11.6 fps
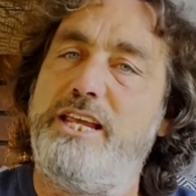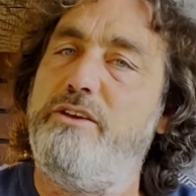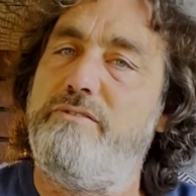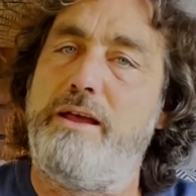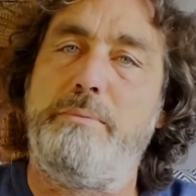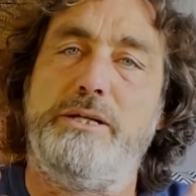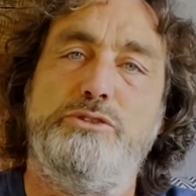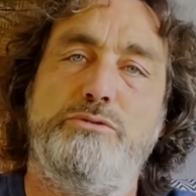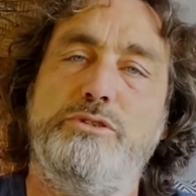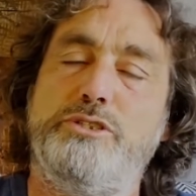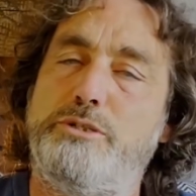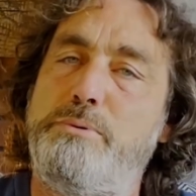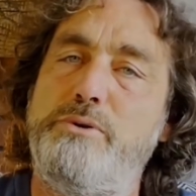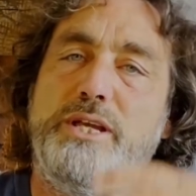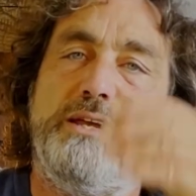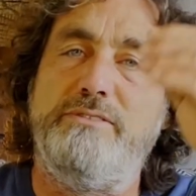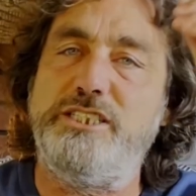you very much for all the support
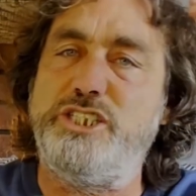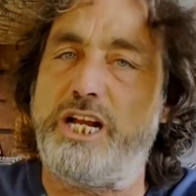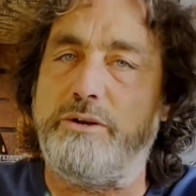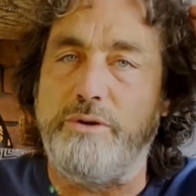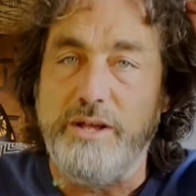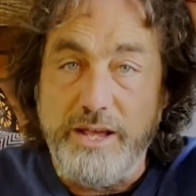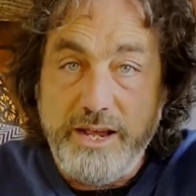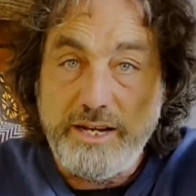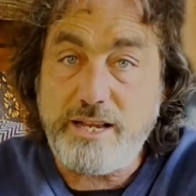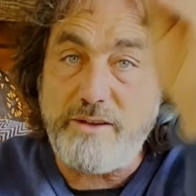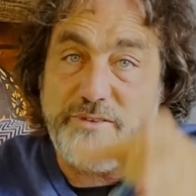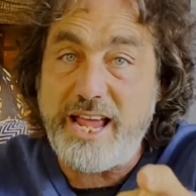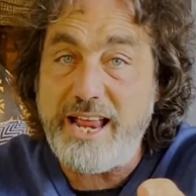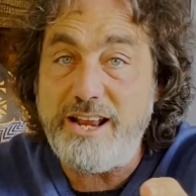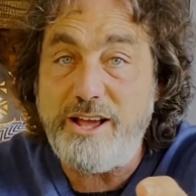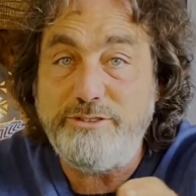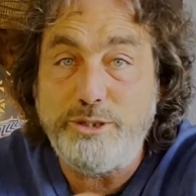you give to this channel. Don't forget,
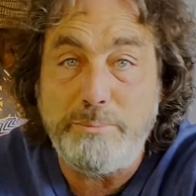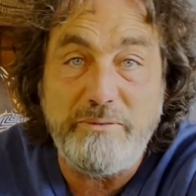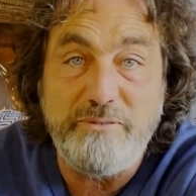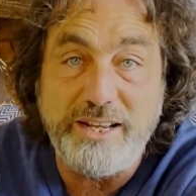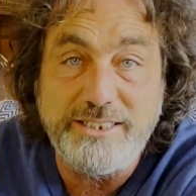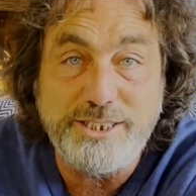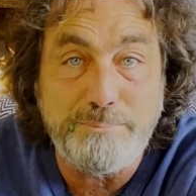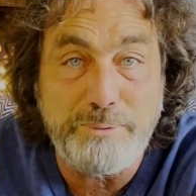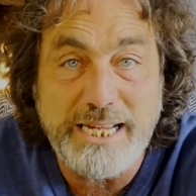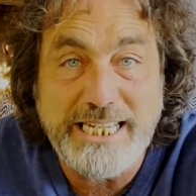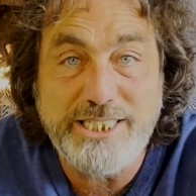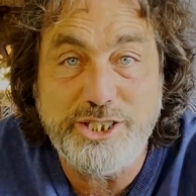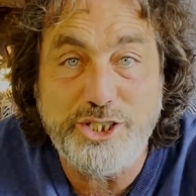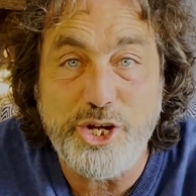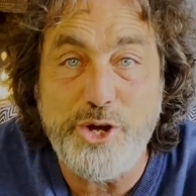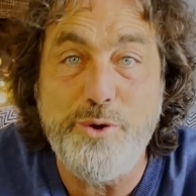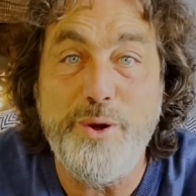life should be fun, so please
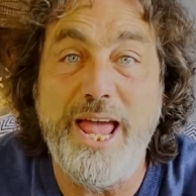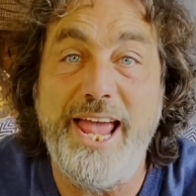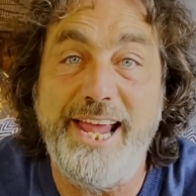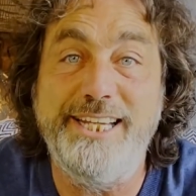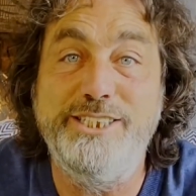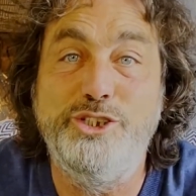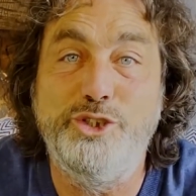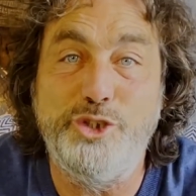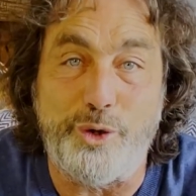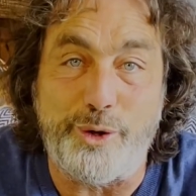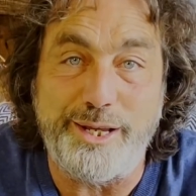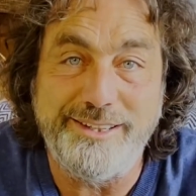do enjoy.